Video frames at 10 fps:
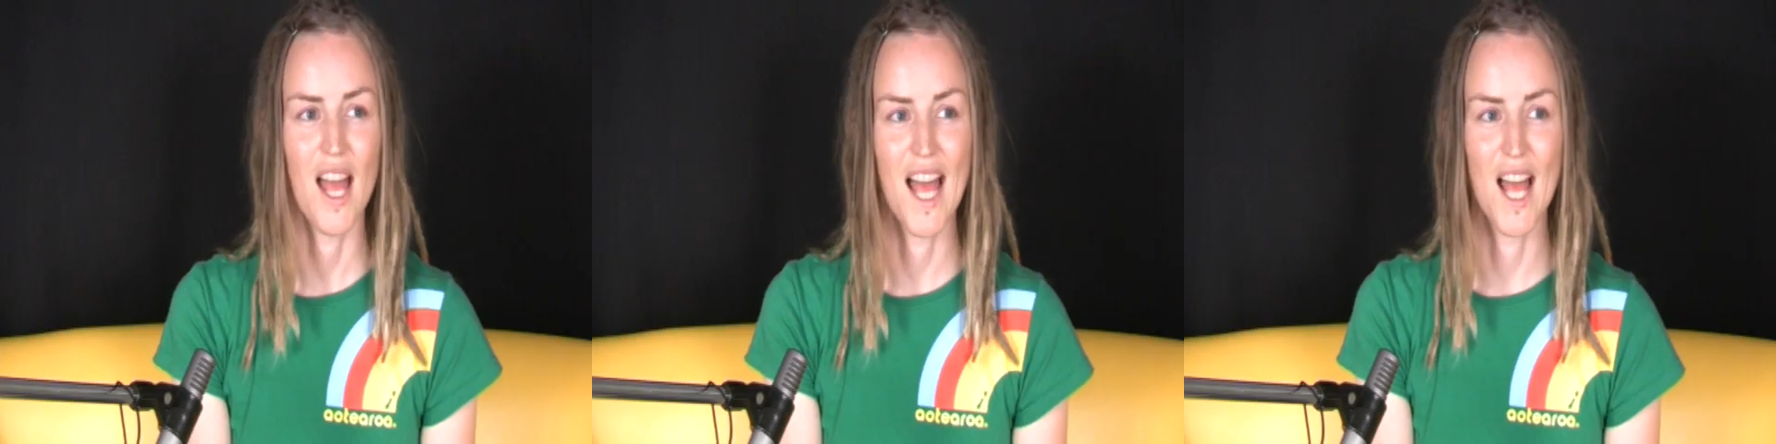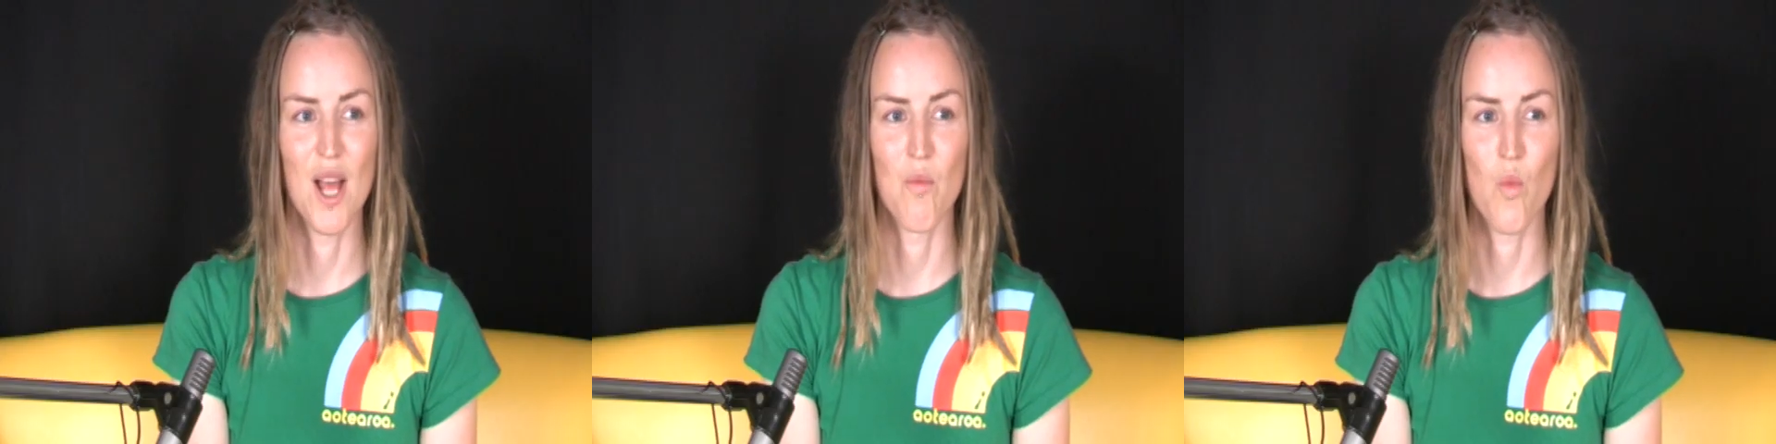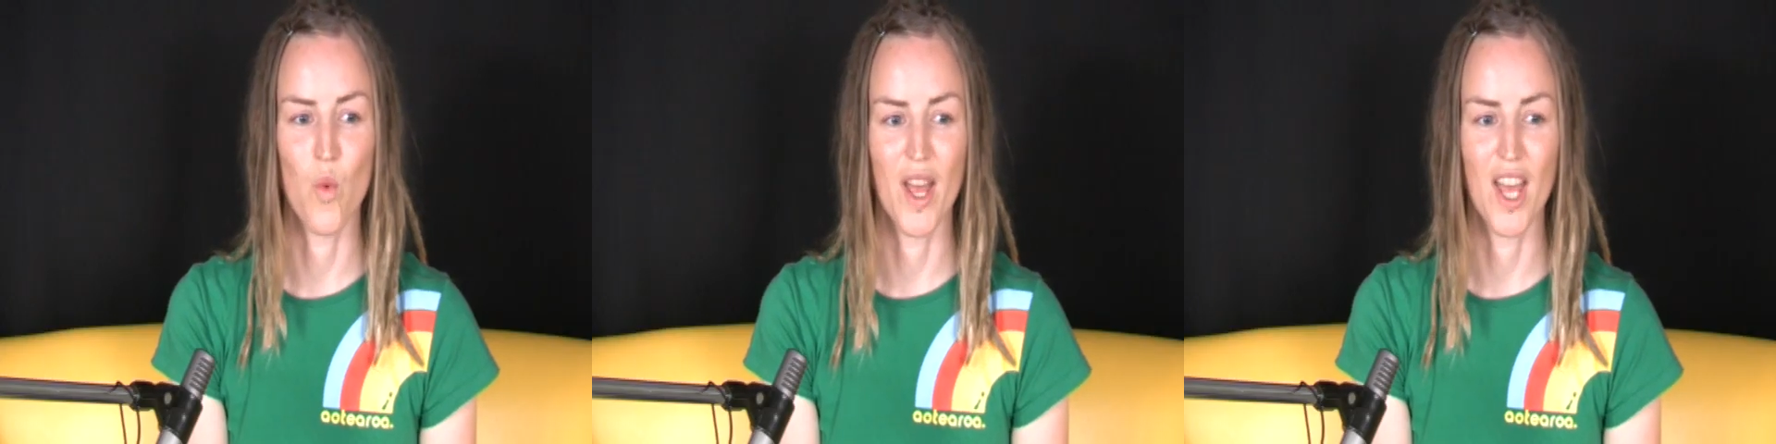
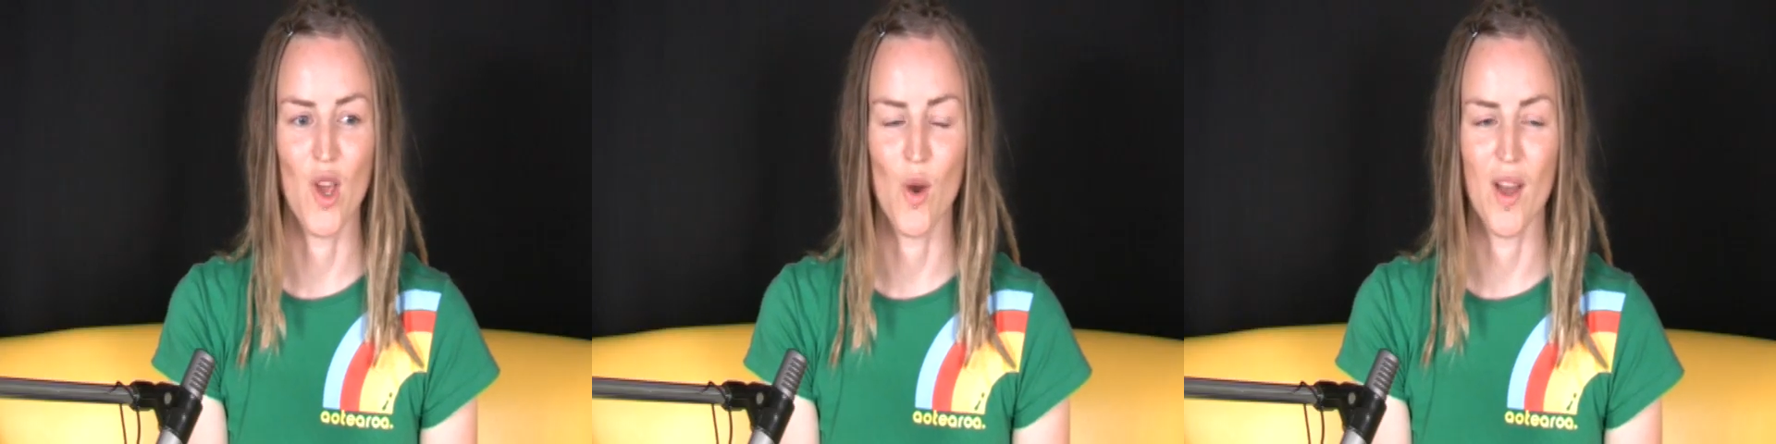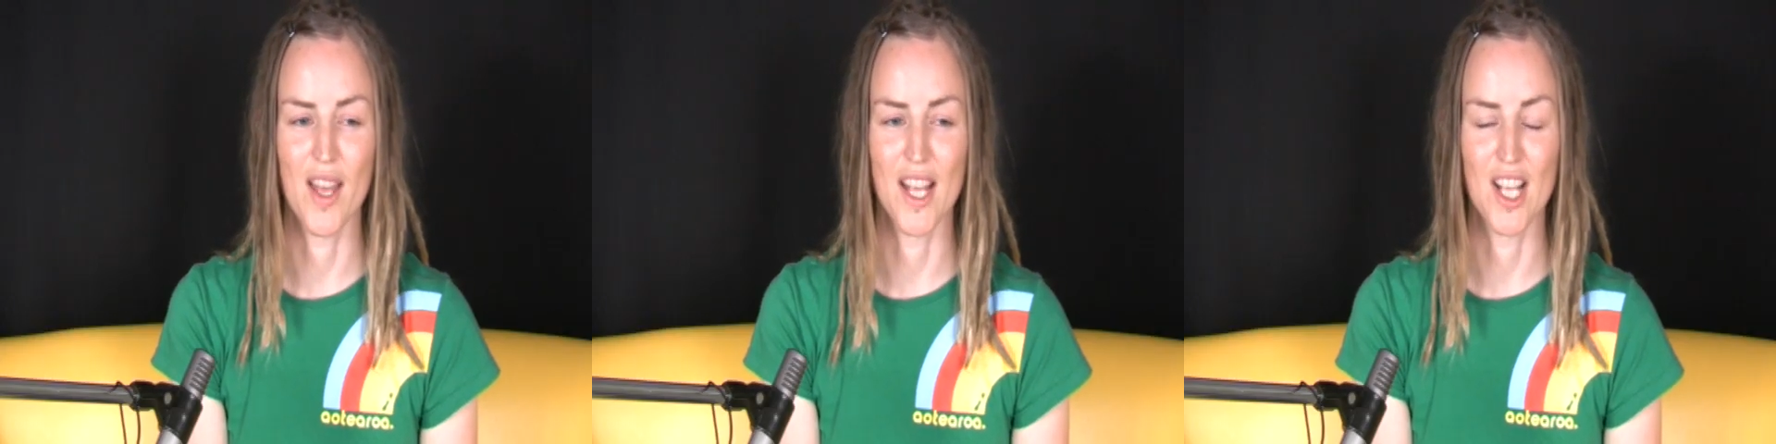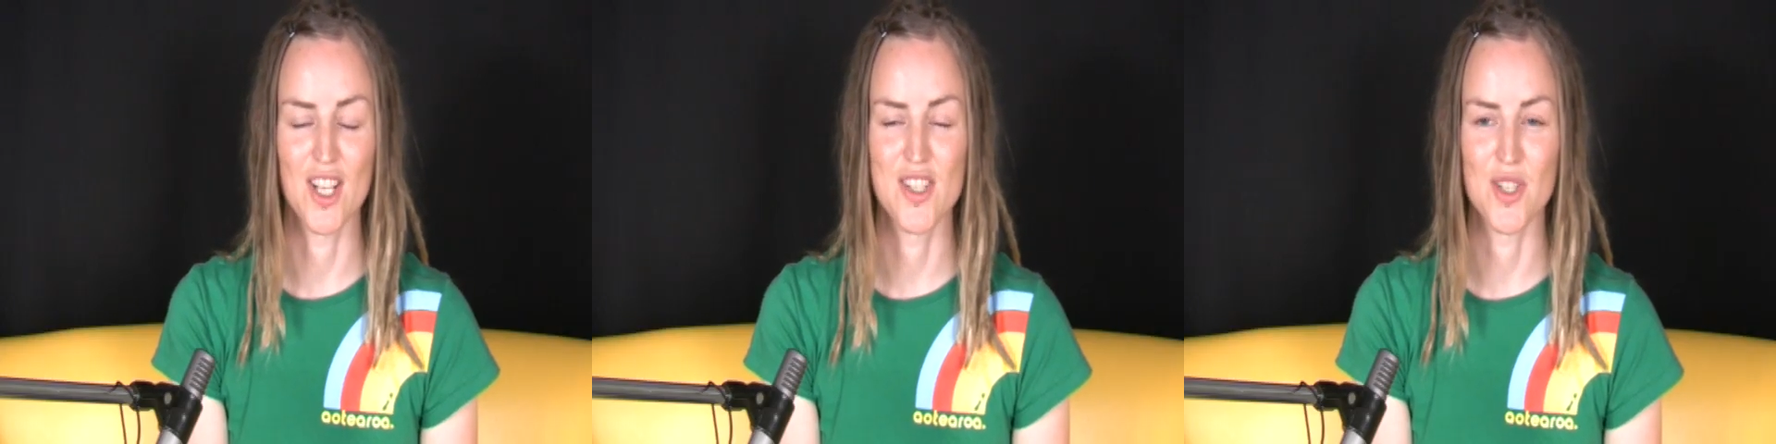and we're
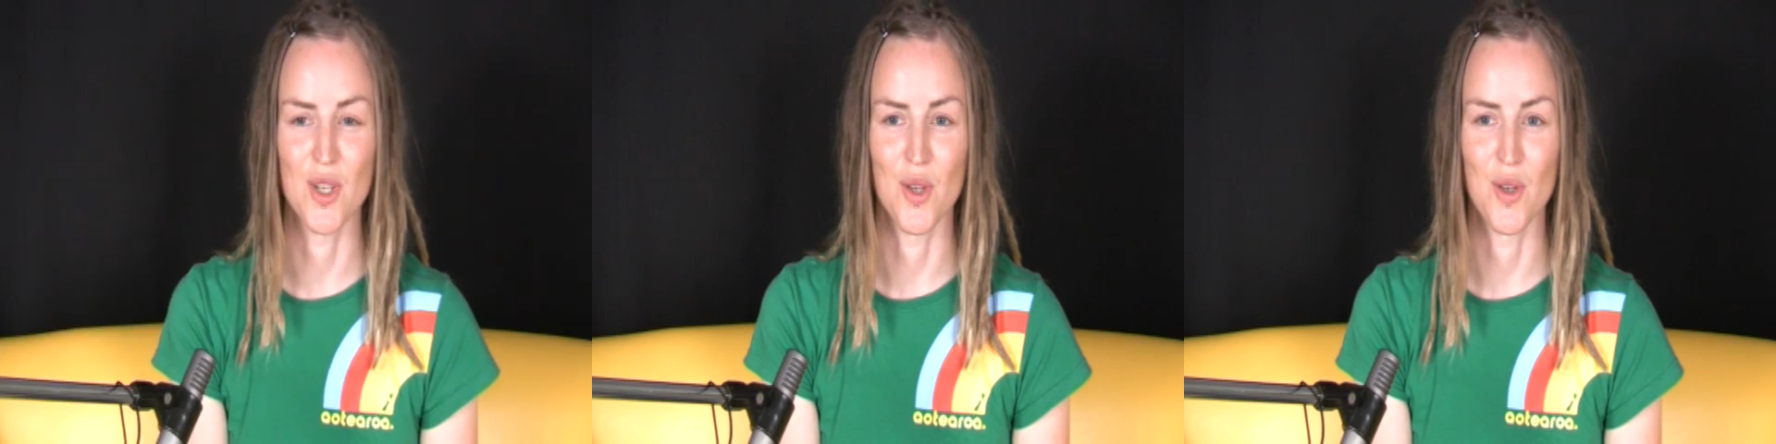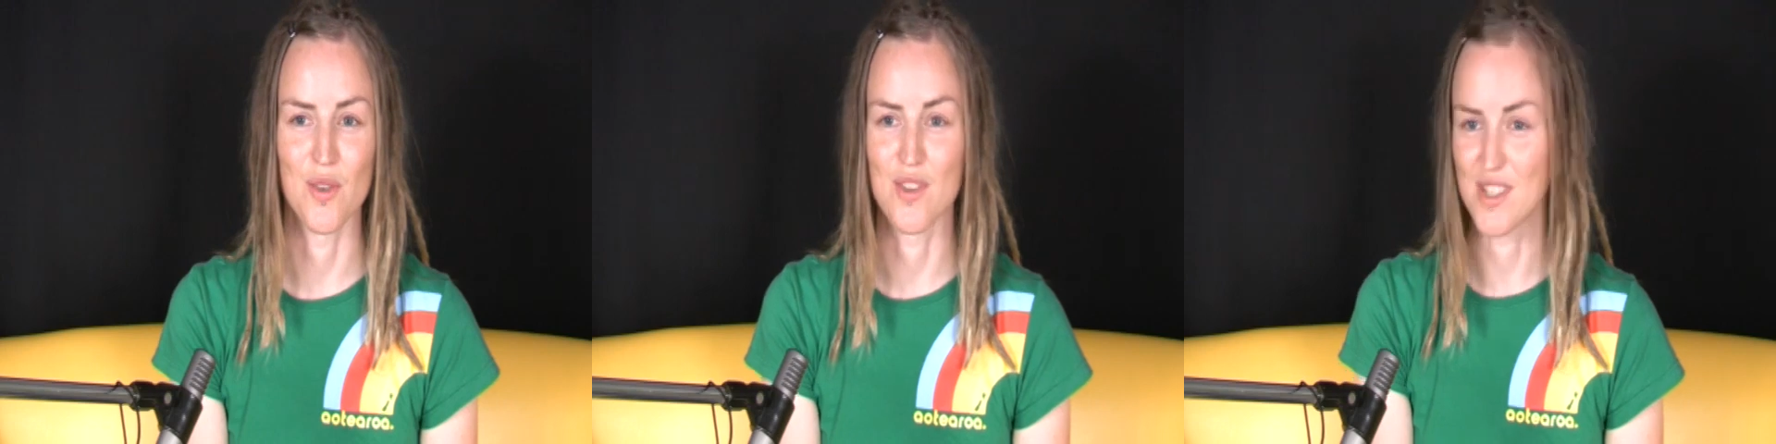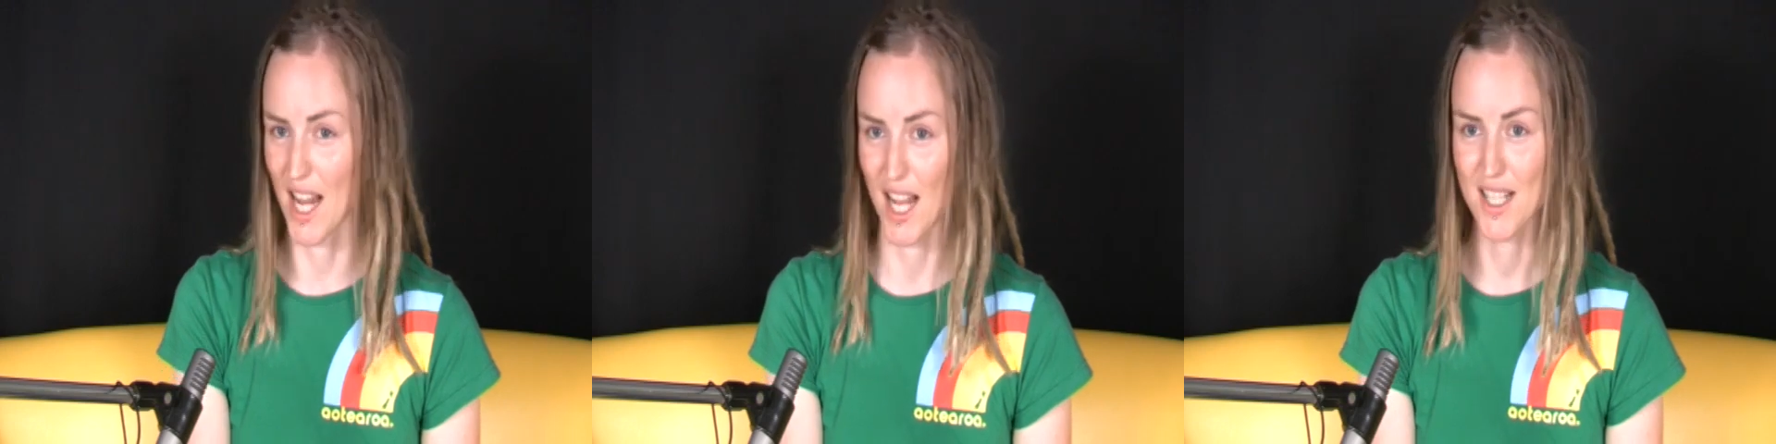going to New
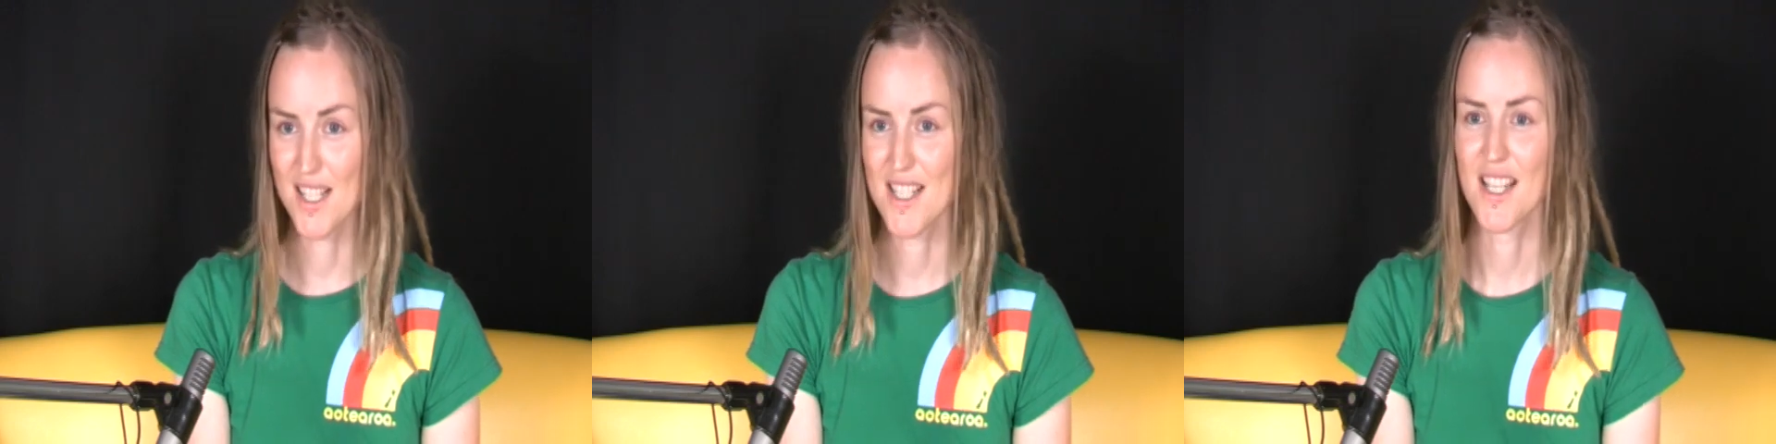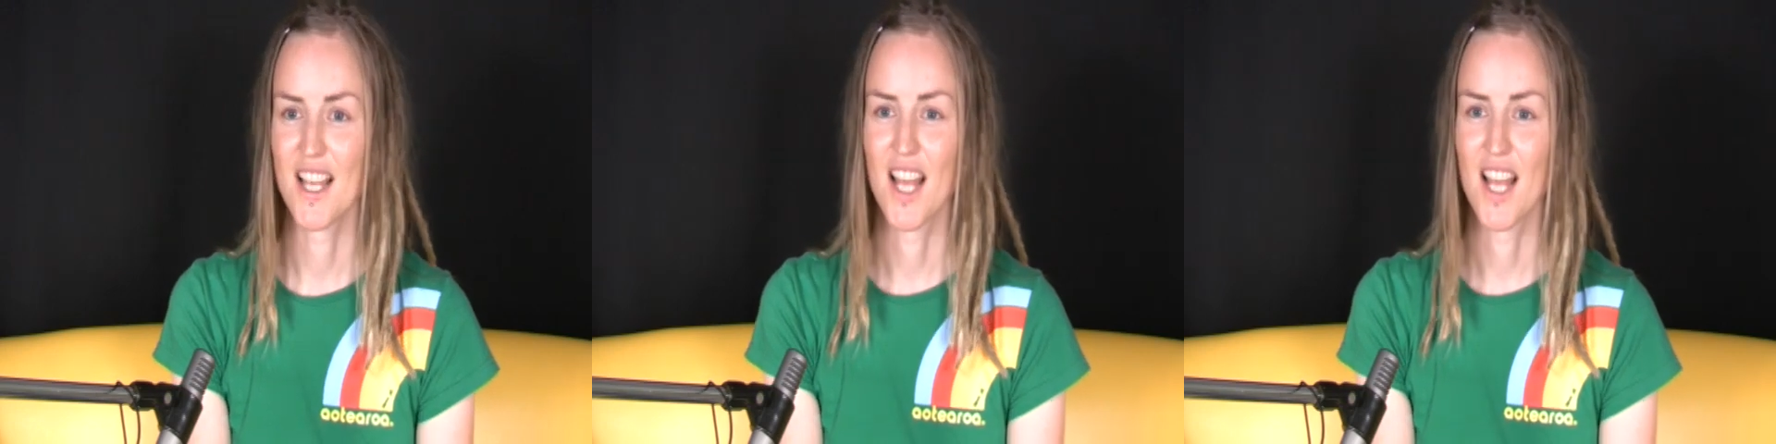Zealand